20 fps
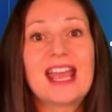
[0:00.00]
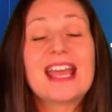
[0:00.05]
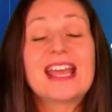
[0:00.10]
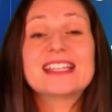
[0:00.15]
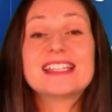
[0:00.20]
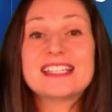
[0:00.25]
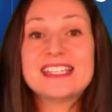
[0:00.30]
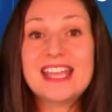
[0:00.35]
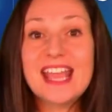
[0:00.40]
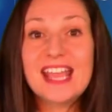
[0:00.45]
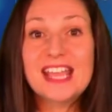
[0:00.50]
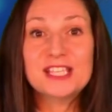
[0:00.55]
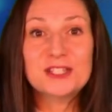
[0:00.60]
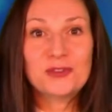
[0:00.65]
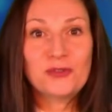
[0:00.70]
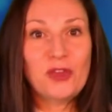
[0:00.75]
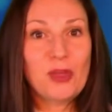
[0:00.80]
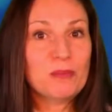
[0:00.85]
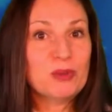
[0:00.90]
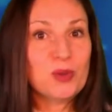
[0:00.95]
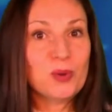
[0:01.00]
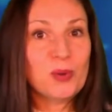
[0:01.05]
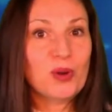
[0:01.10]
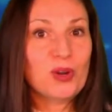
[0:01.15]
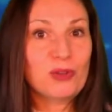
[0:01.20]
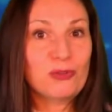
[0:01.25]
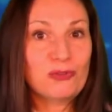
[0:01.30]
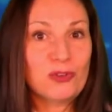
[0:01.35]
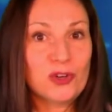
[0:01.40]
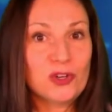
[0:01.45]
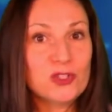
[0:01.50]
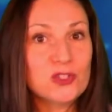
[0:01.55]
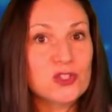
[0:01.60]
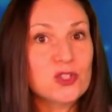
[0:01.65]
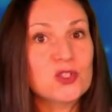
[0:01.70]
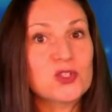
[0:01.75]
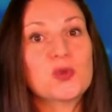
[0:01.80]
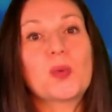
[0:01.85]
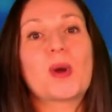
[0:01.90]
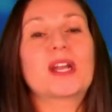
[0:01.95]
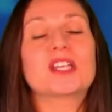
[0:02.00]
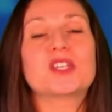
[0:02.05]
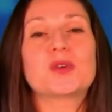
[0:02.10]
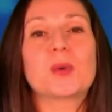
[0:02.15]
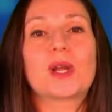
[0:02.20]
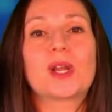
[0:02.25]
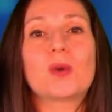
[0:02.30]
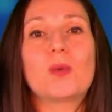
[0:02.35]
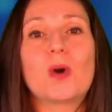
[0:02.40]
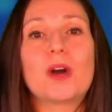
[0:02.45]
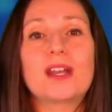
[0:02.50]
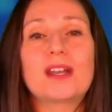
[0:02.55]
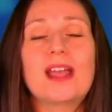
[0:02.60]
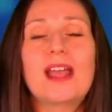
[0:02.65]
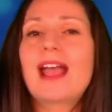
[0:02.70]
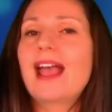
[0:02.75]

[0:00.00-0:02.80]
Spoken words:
Today is February 1st, 2021,